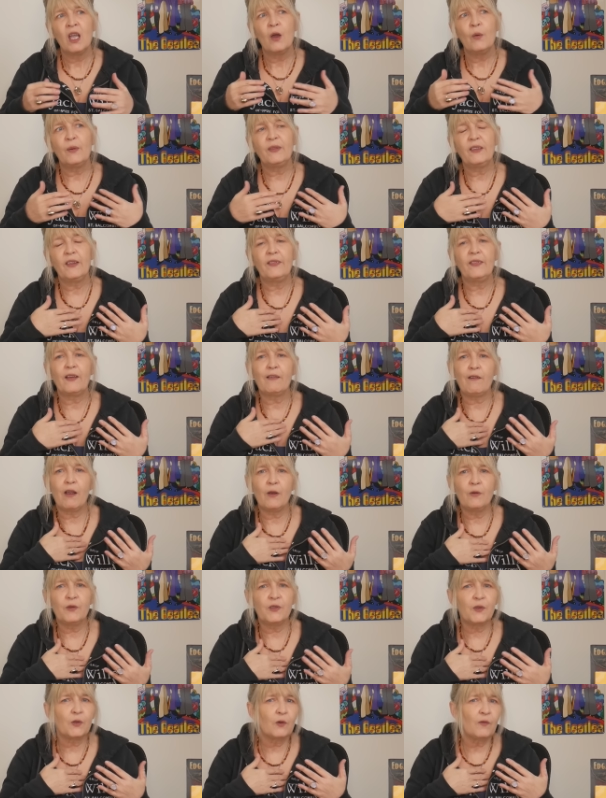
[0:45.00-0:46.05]
within their
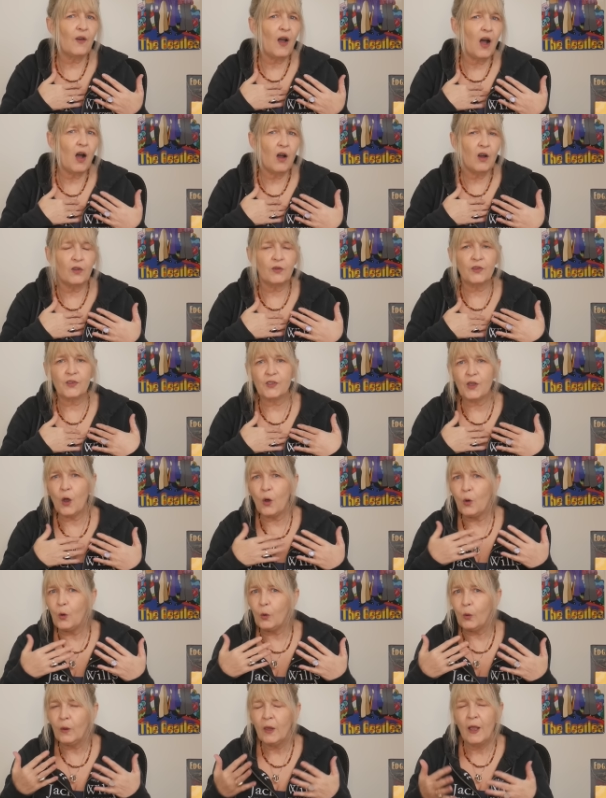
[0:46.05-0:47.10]
own sort of heart and
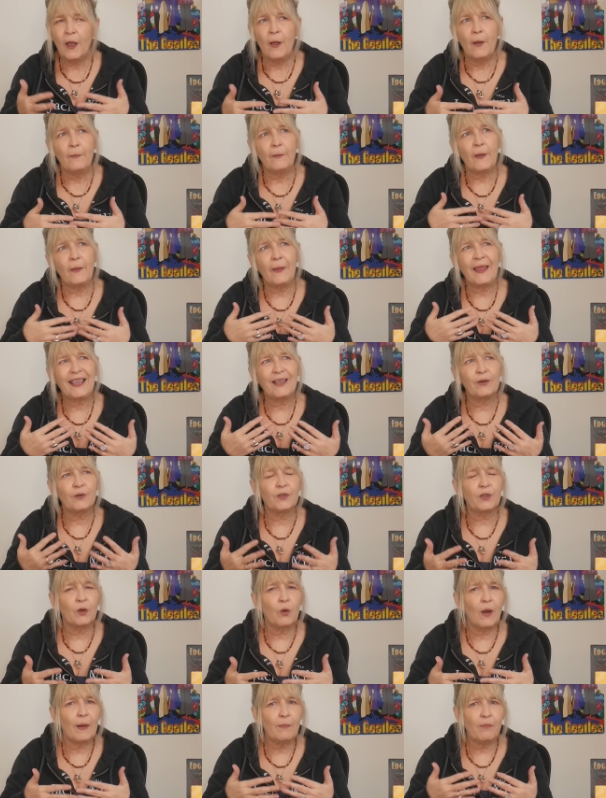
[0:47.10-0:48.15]
soul that they couldn't
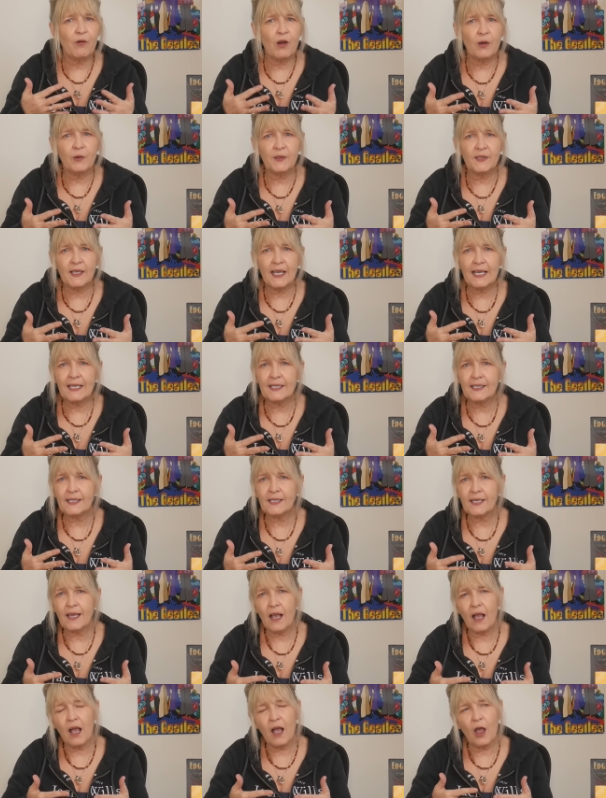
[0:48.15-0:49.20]
quite process,
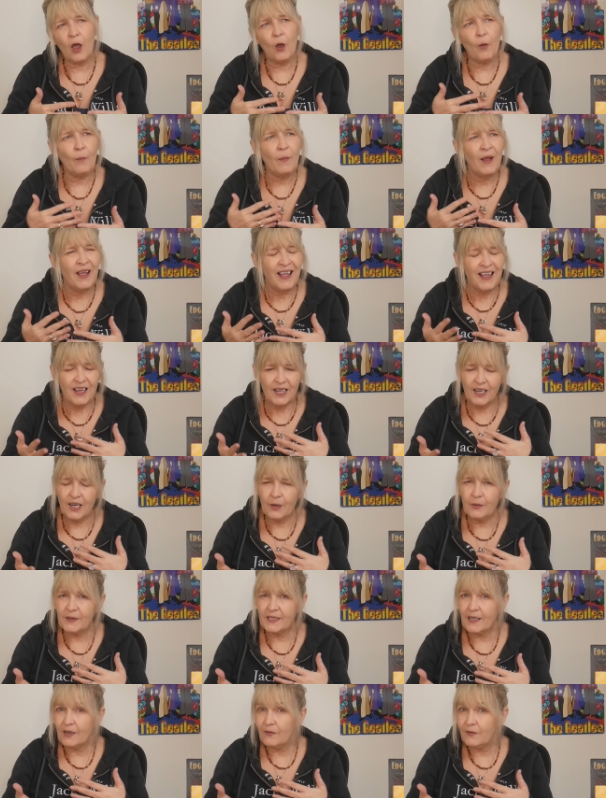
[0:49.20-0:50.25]
um, low
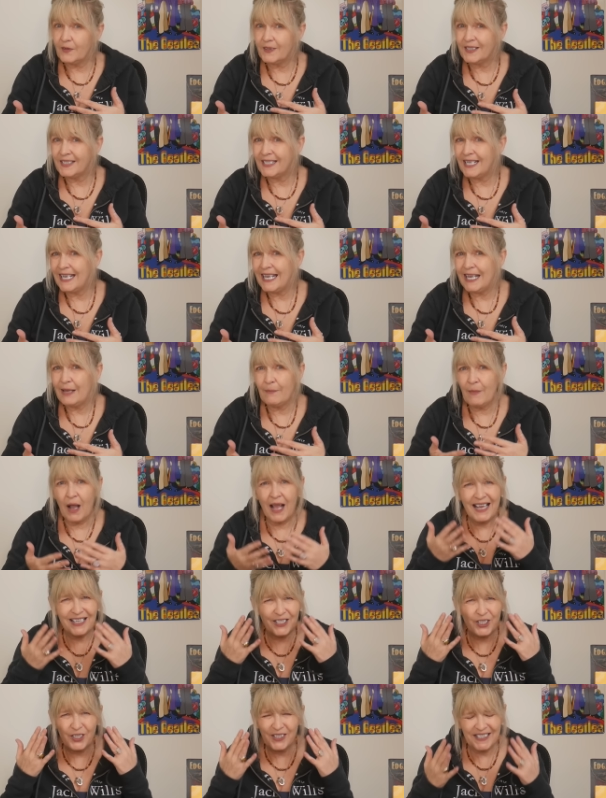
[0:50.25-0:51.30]
self-esteem,
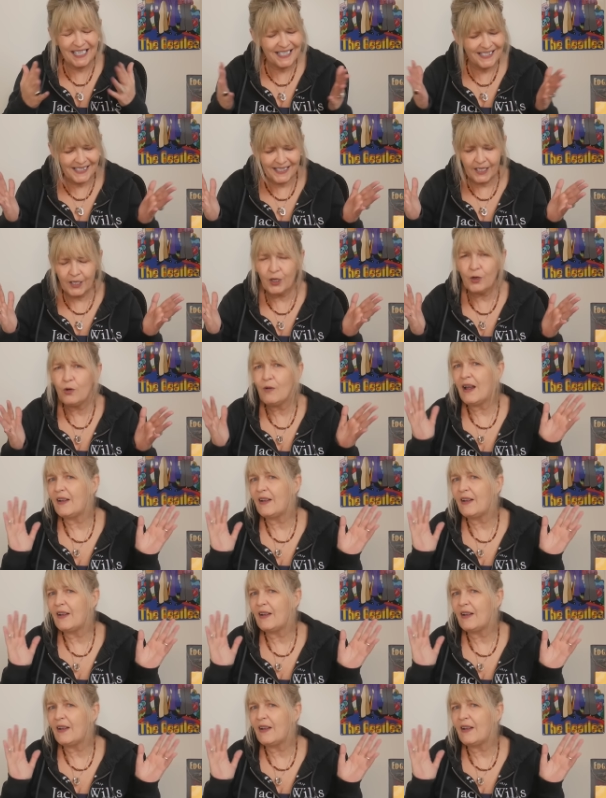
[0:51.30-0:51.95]
just insecure.